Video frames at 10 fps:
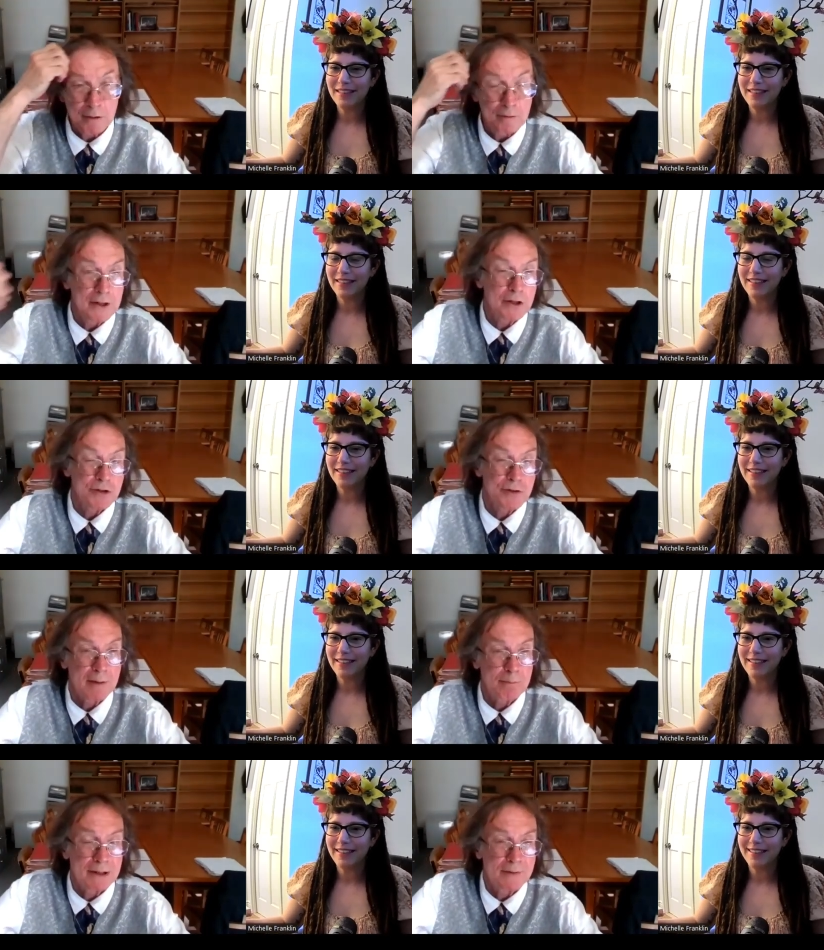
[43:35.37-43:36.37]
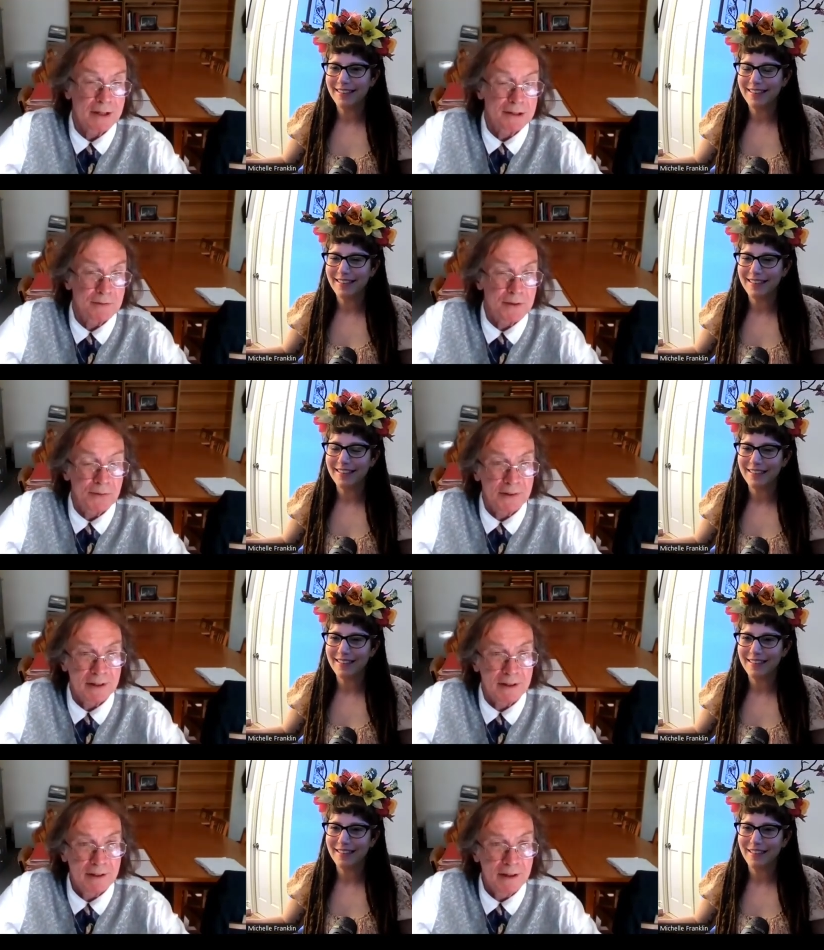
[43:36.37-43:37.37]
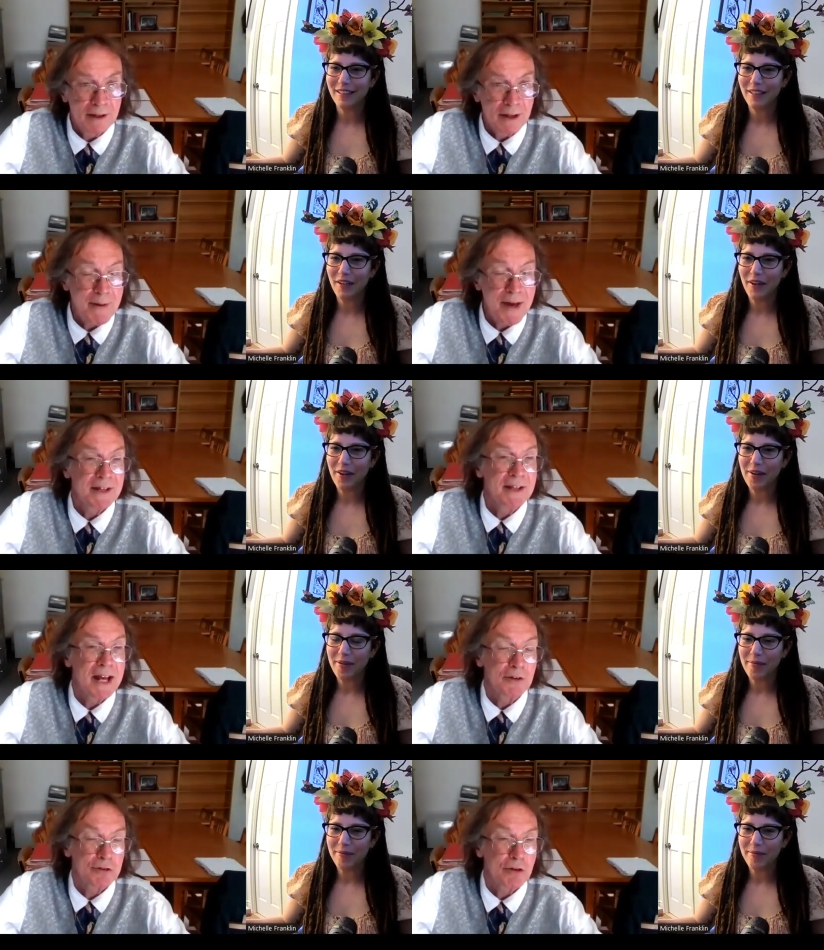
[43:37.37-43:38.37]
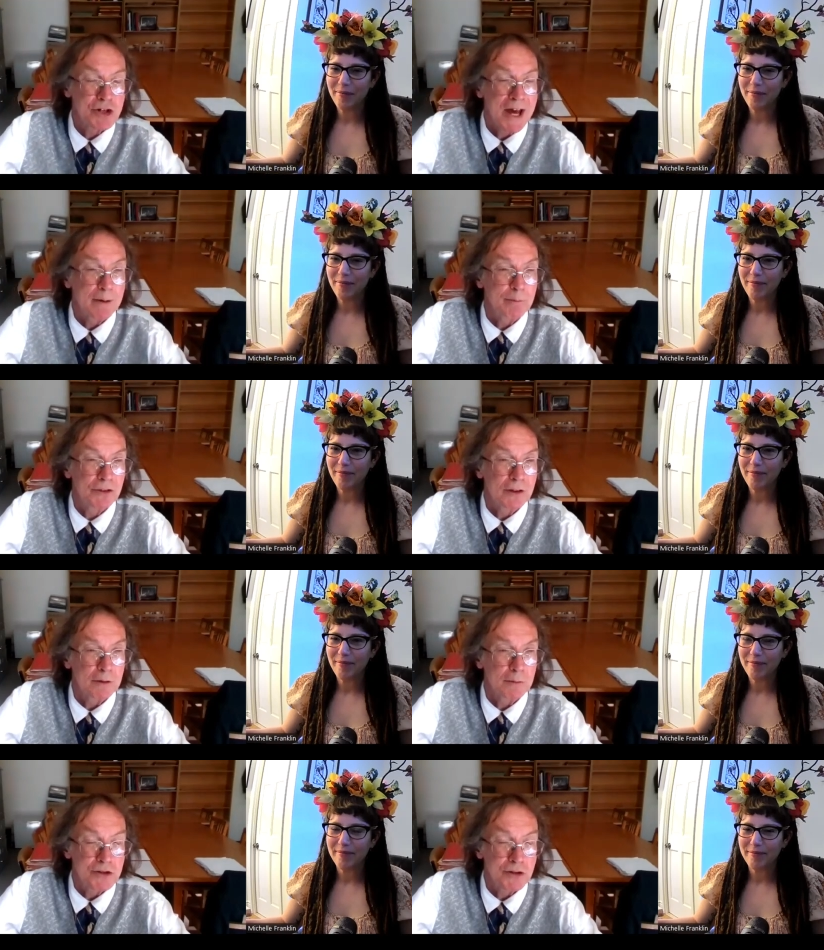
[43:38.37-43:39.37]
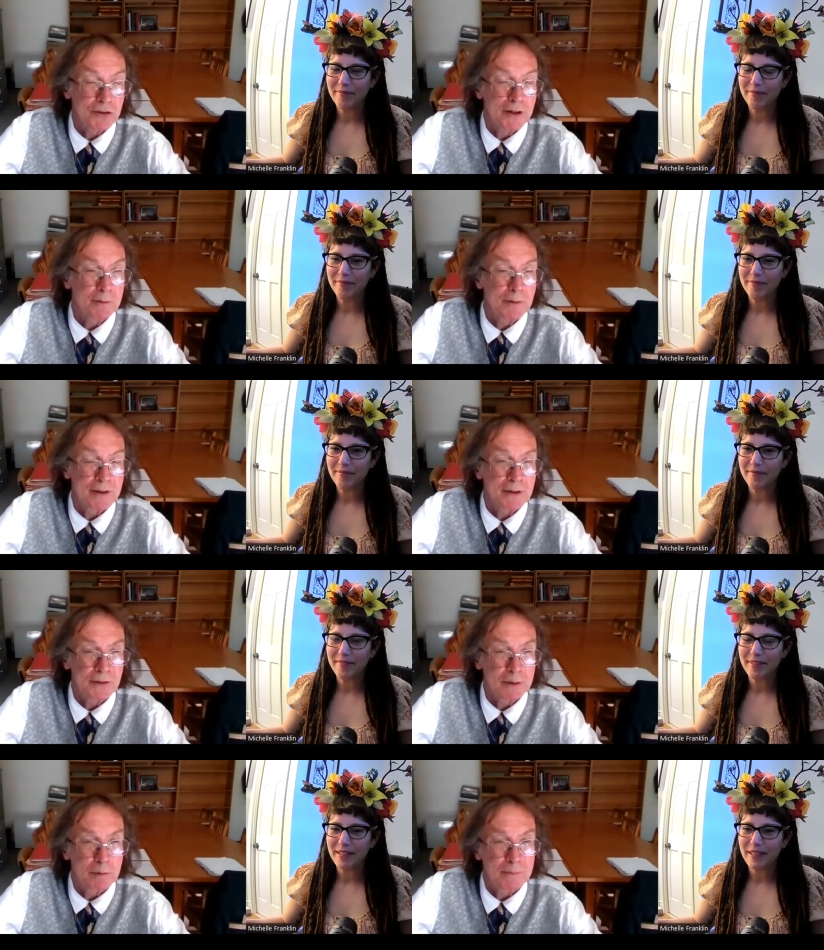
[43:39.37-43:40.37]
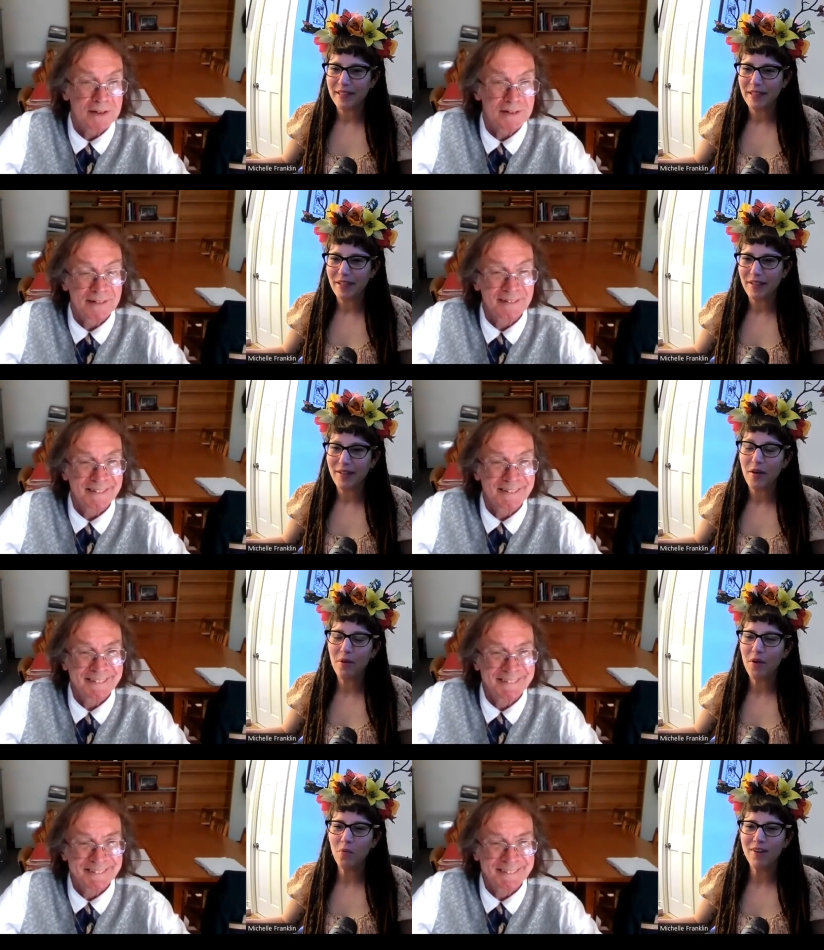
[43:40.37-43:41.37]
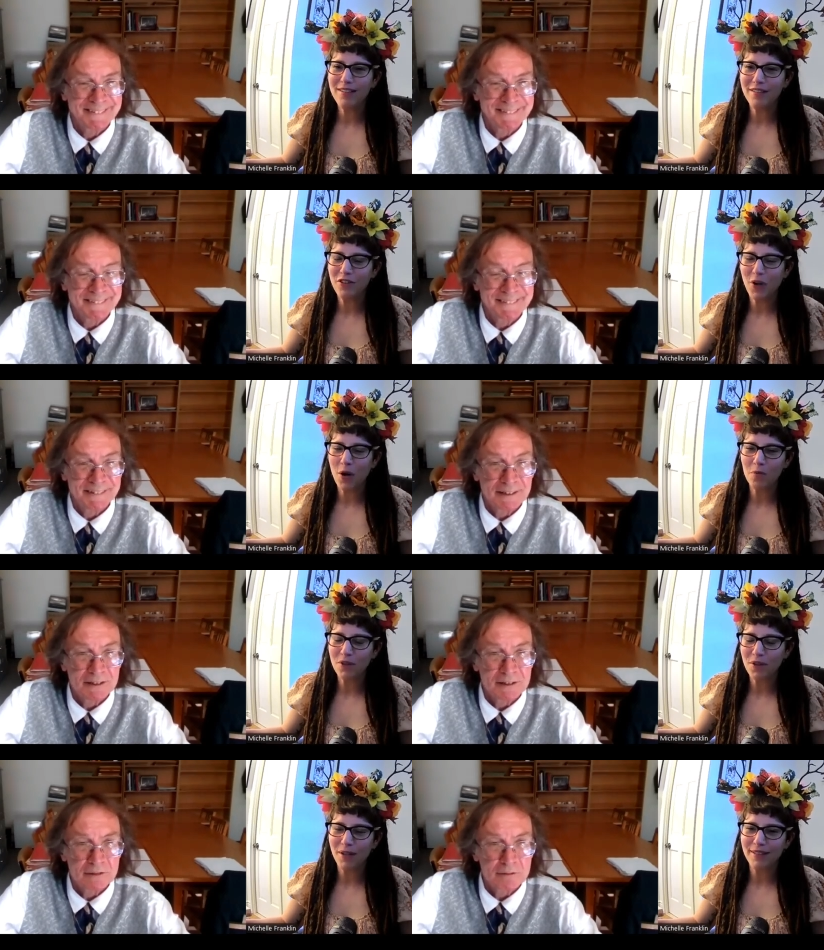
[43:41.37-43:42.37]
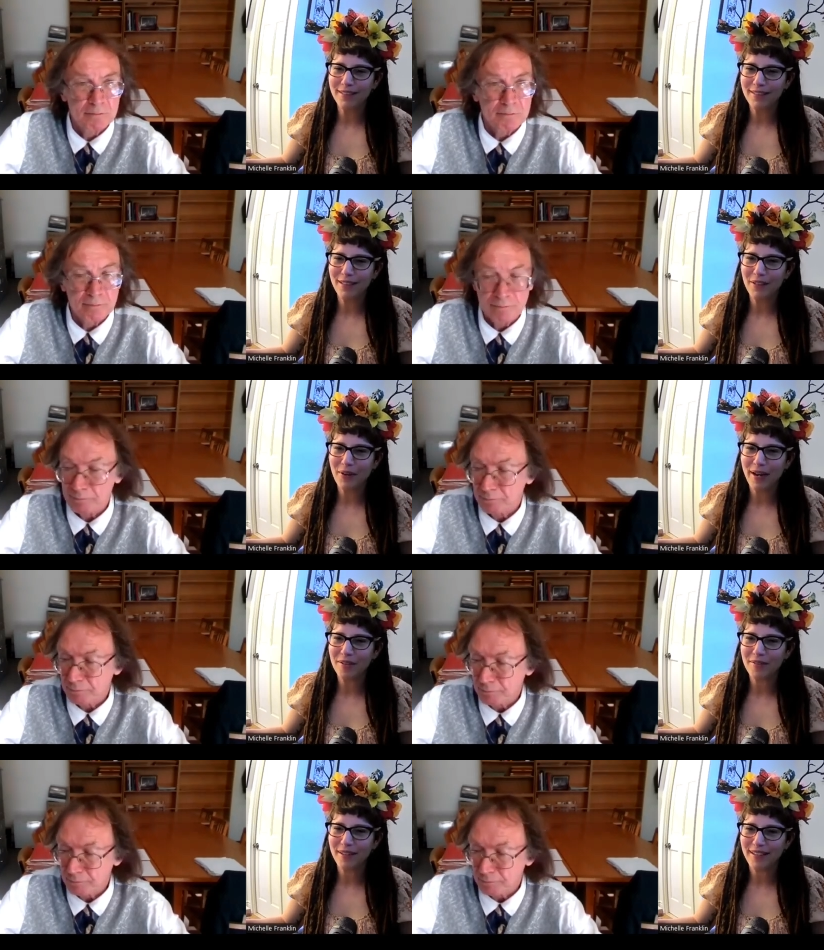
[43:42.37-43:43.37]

Speaker 1: going to finish that by the end of this year. I'm adding an extra chapter, which has slowed things up a bit.
Speaker 2: What what is the charm with Ollie that you have?